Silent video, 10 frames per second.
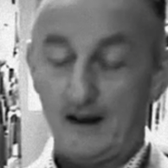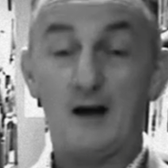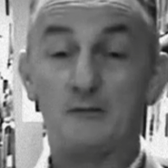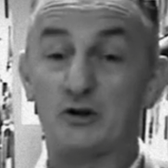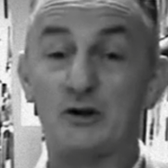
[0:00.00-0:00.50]
I'm
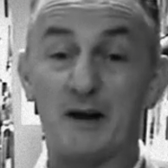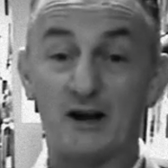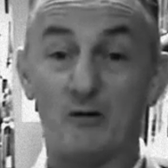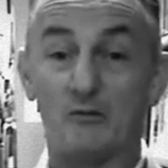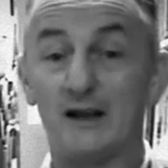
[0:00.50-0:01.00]
just going to pick
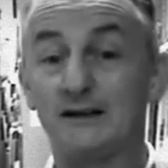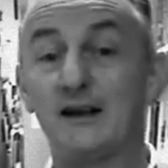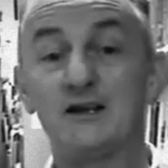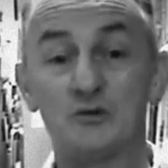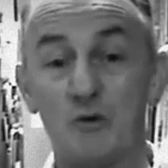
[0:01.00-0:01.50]
up randomly. I
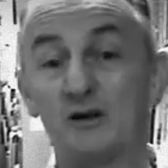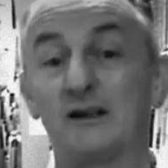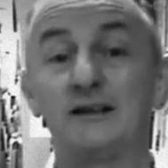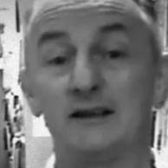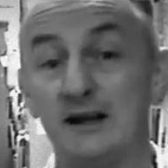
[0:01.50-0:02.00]
just walked
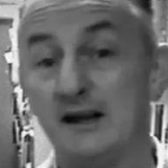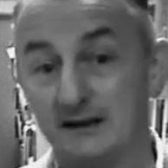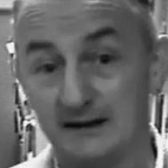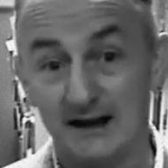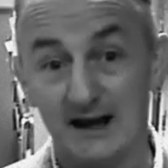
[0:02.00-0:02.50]
into
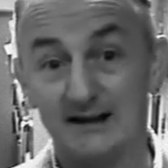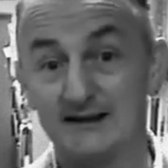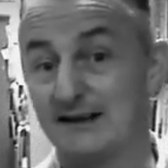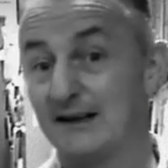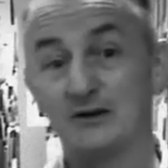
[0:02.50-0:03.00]
Kennys
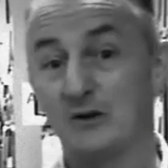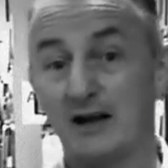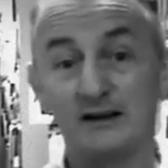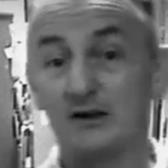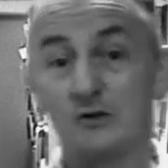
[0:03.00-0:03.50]
today, so I
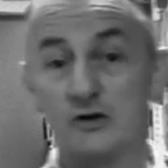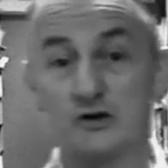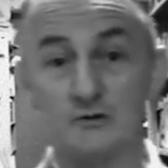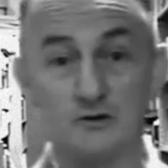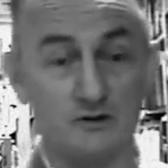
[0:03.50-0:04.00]
hadn't a notion
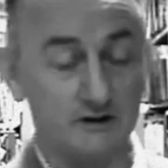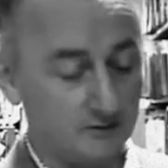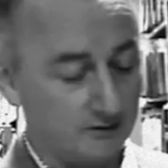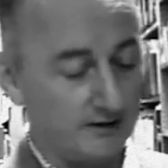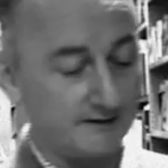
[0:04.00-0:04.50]
I was going to
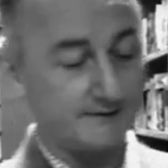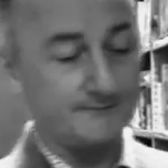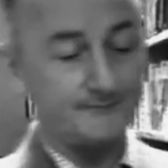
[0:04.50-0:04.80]
do this.